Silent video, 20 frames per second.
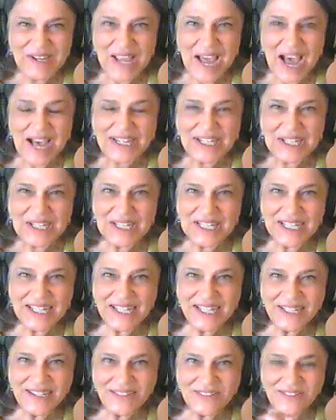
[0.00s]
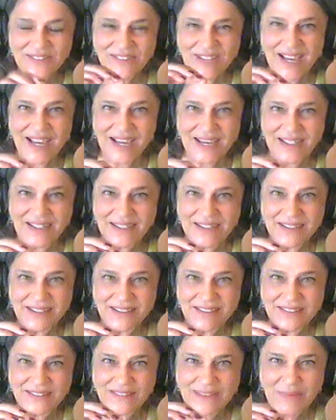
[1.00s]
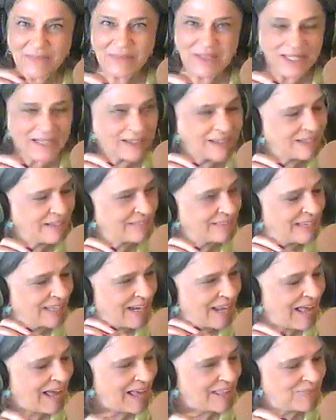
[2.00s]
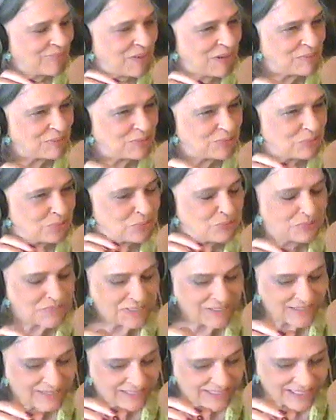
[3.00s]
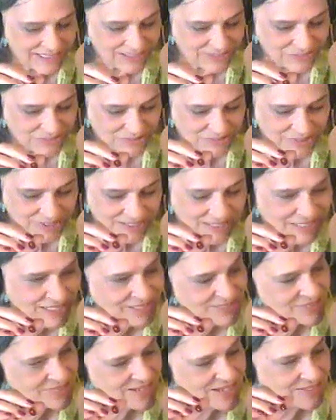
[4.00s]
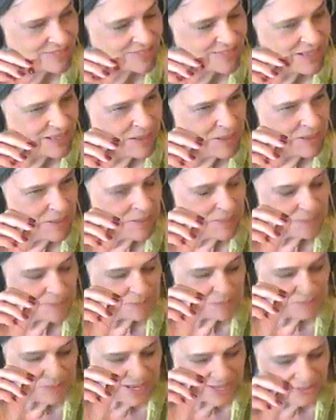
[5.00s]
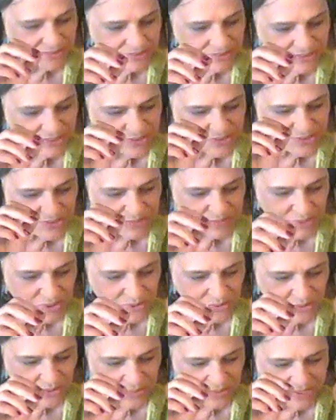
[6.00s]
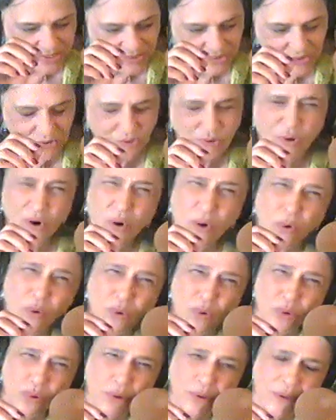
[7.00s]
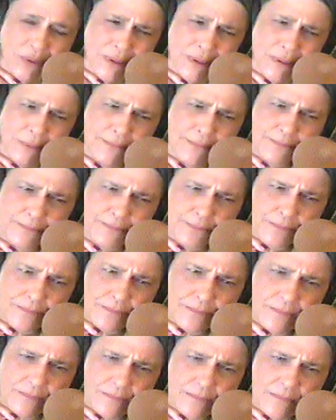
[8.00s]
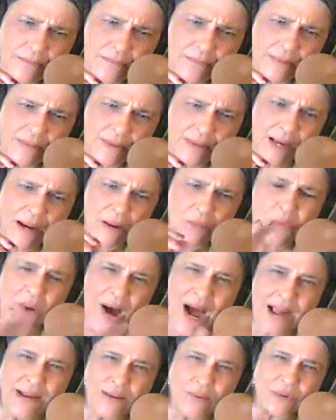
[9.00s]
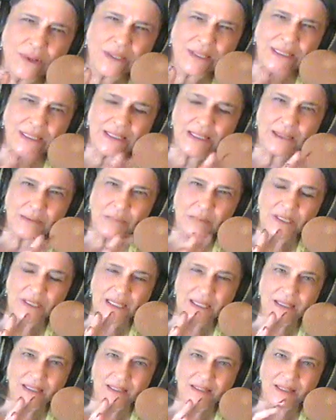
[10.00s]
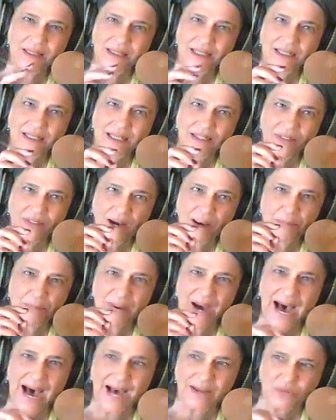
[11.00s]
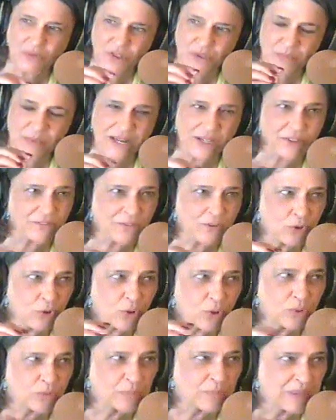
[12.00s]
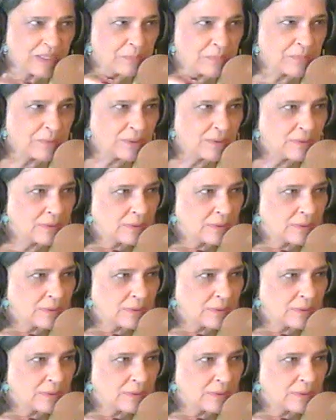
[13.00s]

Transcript: Yeah, he said something that I thought was really interesting. He says, "Better to smoke when you're old." Mm-hmm. Now, why? What did he mean? That he thought pot was better for old people?